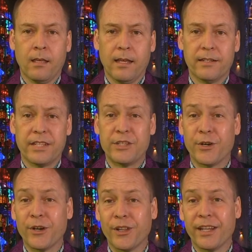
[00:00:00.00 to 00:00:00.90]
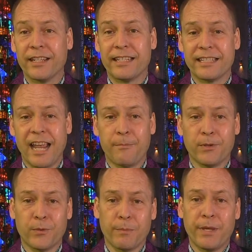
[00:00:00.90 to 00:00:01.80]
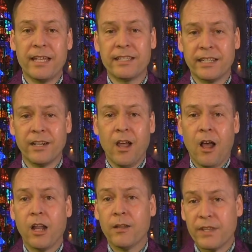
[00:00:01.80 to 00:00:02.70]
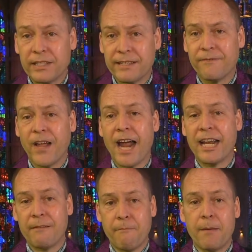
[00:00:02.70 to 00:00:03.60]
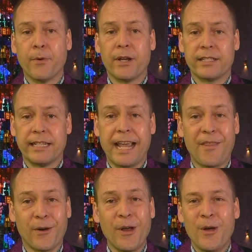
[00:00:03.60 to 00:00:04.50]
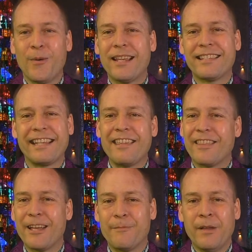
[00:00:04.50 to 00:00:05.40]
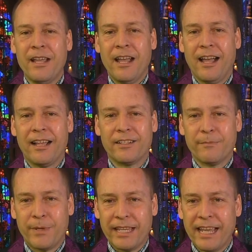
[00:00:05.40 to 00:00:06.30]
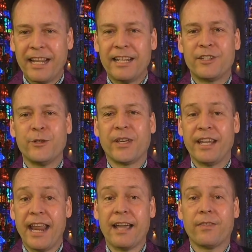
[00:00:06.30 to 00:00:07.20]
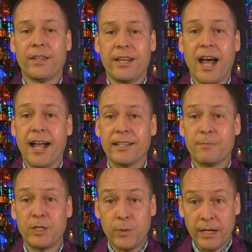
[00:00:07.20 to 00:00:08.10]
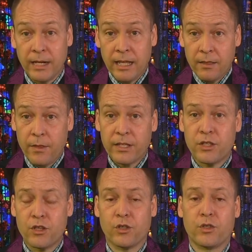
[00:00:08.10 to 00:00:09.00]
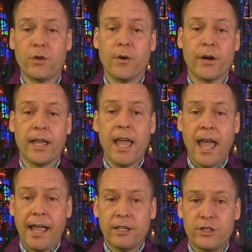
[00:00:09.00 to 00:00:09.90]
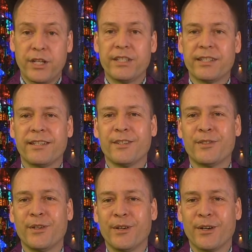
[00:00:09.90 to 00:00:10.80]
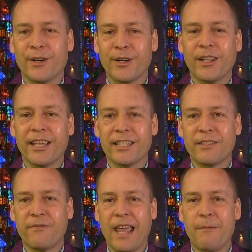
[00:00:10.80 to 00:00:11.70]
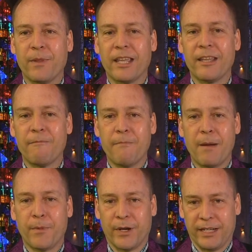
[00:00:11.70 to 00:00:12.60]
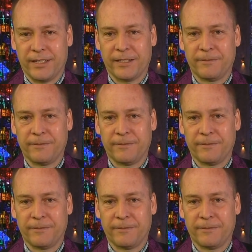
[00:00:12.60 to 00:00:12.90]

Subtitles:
As these early disciples were piecing all of these defining memories together, we see them beginning to connect the dots between this story and Jesus' earliest family memories.